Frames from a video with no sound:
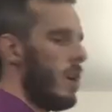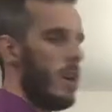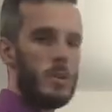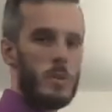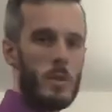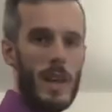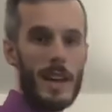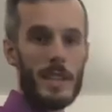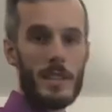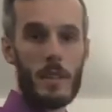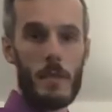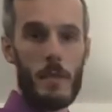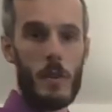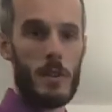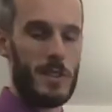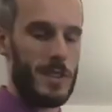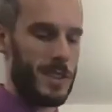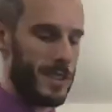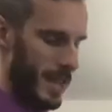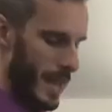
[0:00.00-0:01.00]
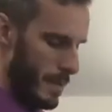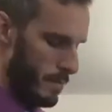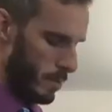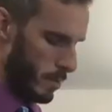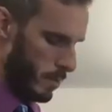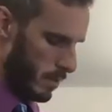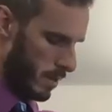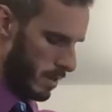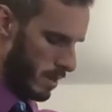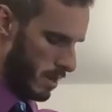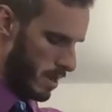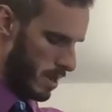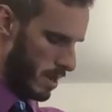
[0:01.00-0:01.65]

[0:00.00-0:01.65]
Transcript: So that's the first example.